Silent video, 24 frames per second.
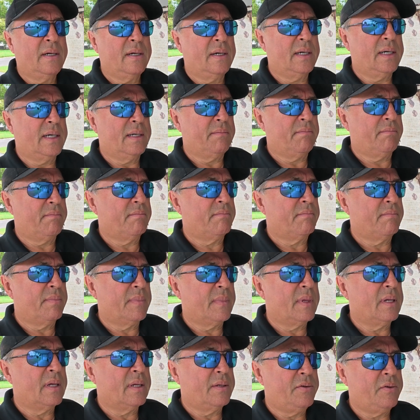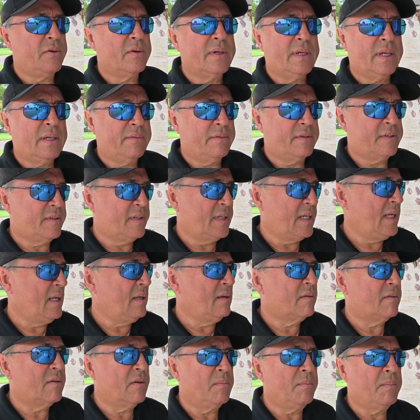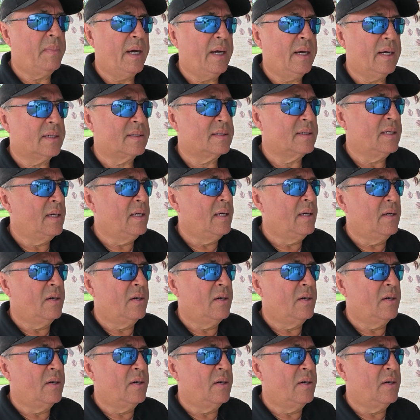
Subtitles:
And you're gonna see in some bags,